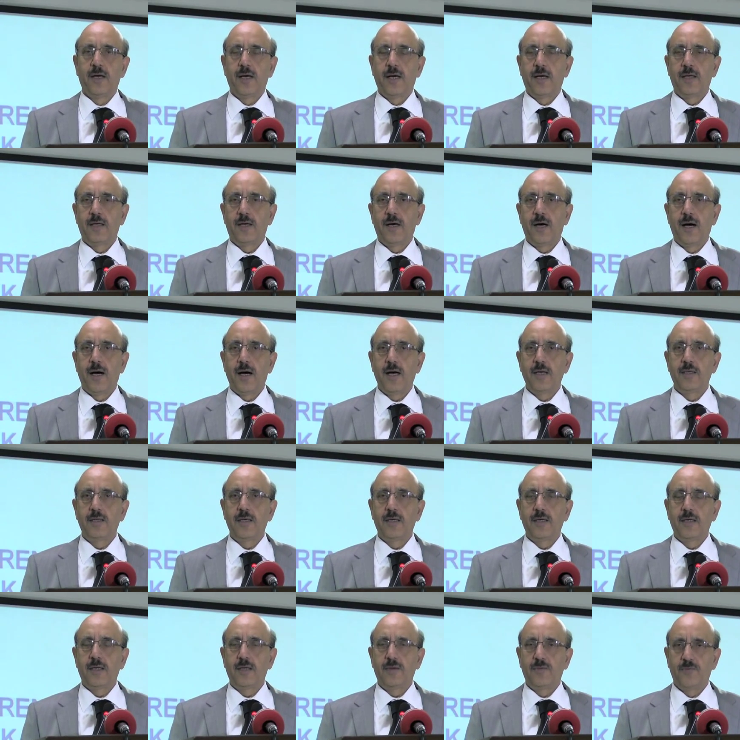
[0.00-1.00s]
and are
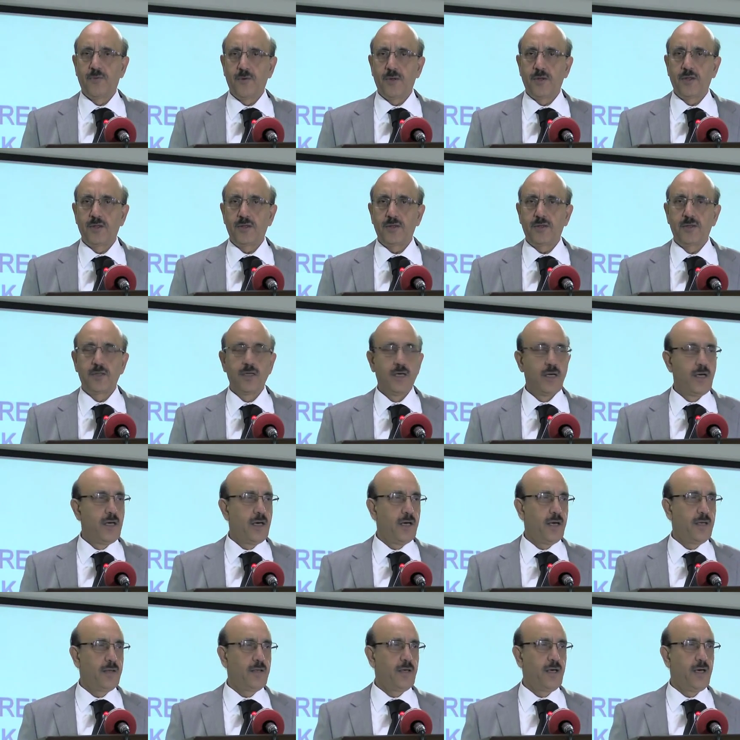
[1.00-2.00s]
hiding in forests,
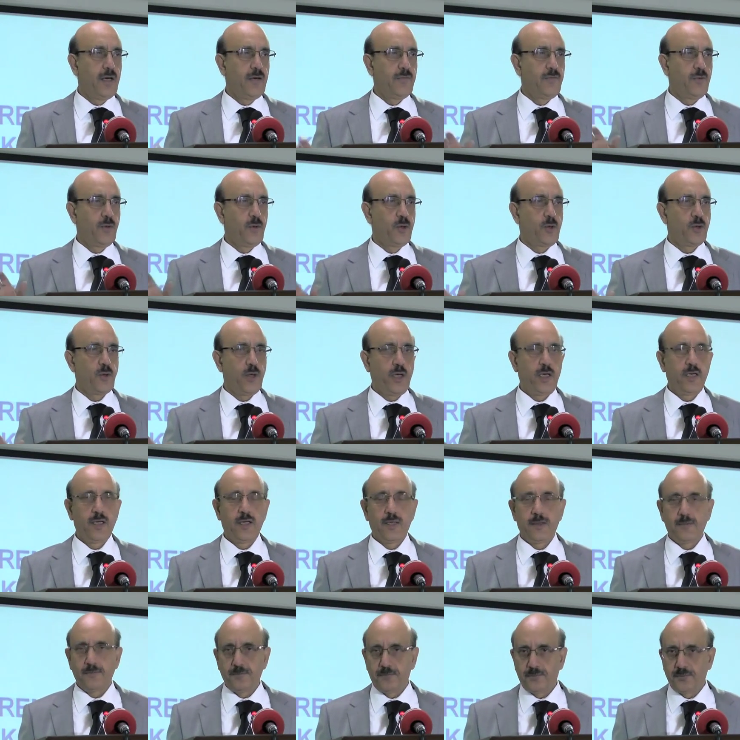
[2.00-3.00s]
and they have no
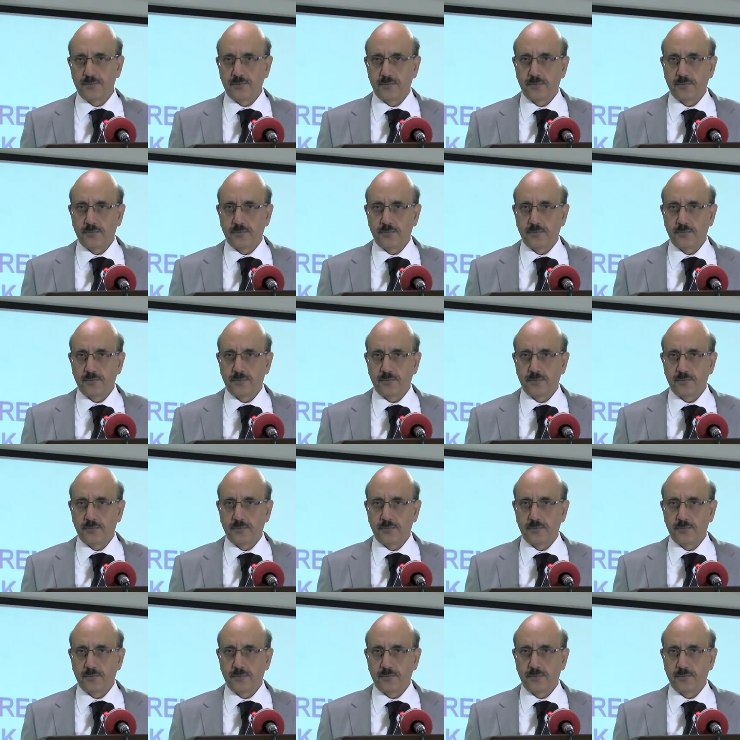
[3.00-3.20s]
training,